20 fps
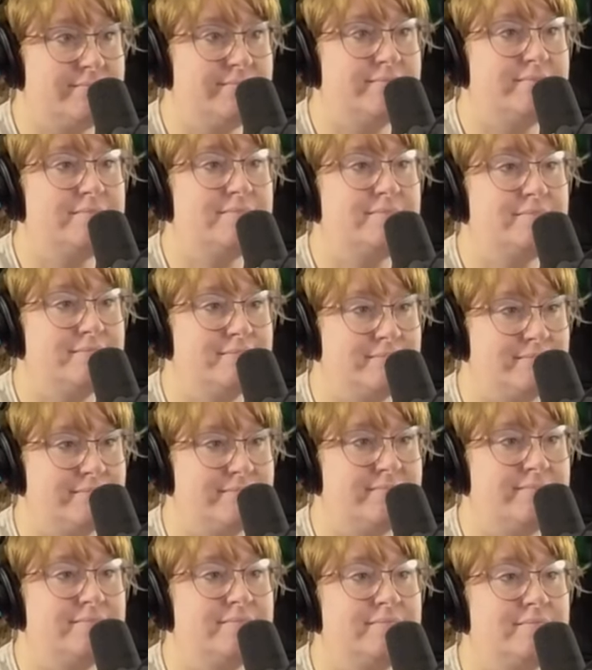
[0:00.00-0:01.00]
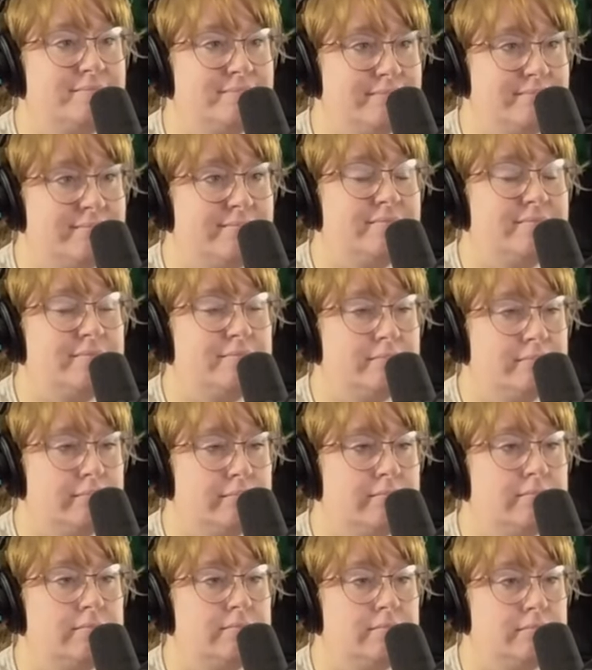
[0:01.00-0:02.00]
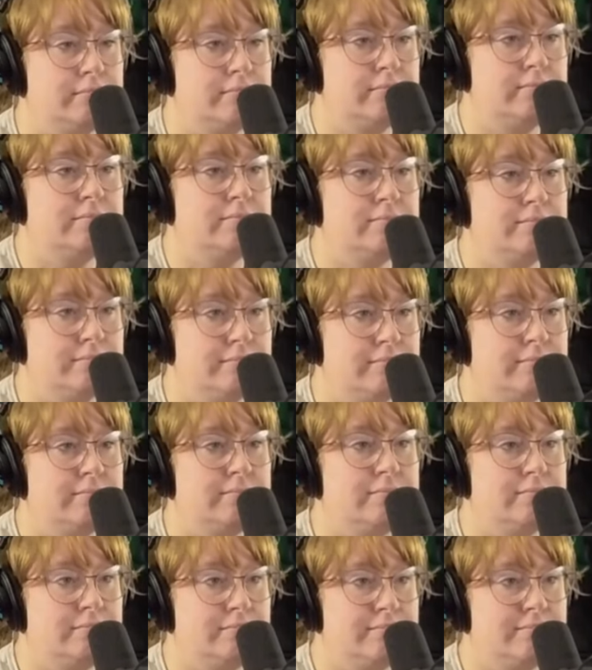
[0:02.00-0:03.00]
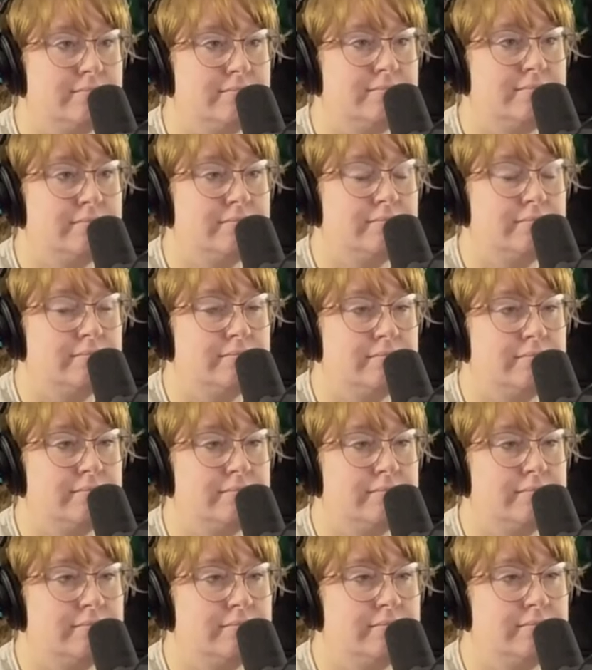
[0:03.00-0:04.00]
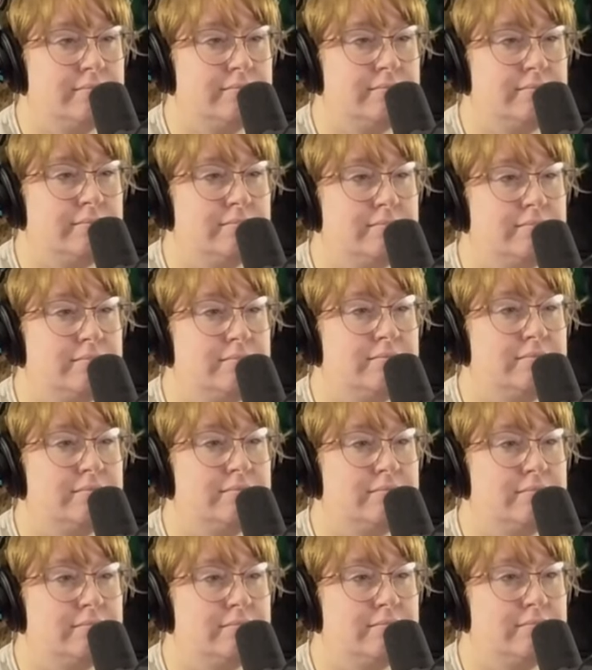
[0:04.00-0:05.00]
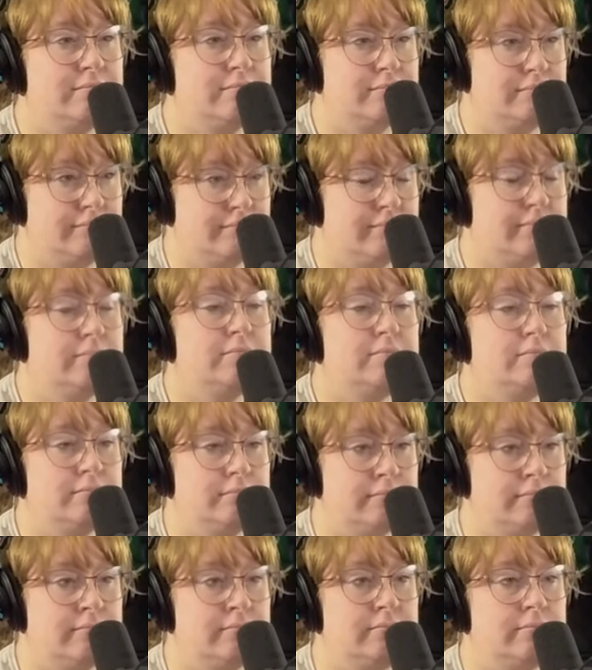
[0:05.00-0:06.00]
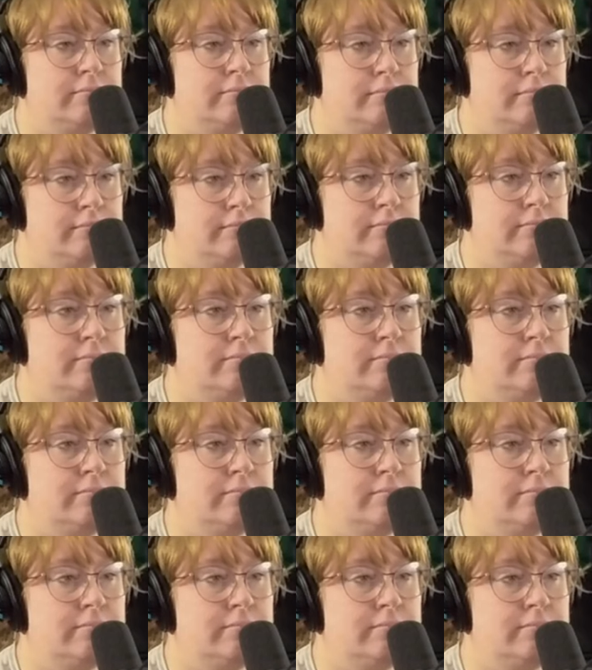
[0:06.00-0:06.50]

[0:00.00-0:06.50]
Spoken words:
(not speaking)